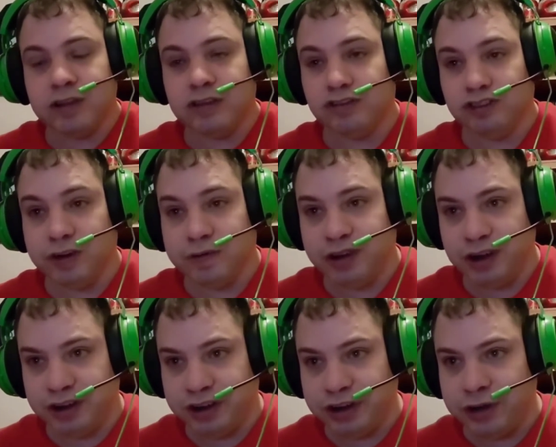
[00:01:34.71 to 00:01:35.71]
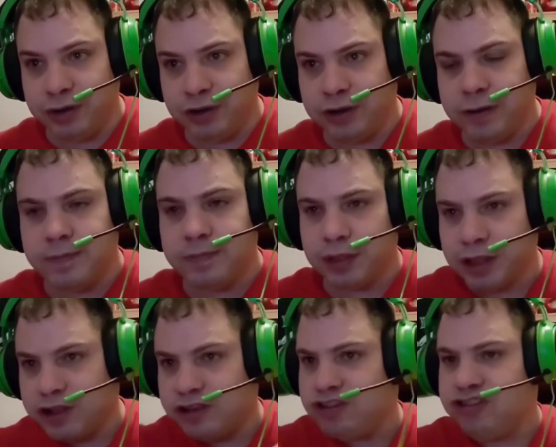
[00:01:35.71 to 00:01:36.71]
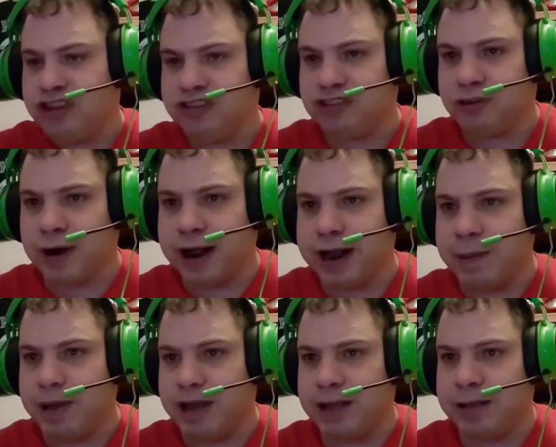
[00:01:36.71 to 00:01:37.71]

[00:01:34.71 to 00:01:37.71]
So if you're new, subscribe.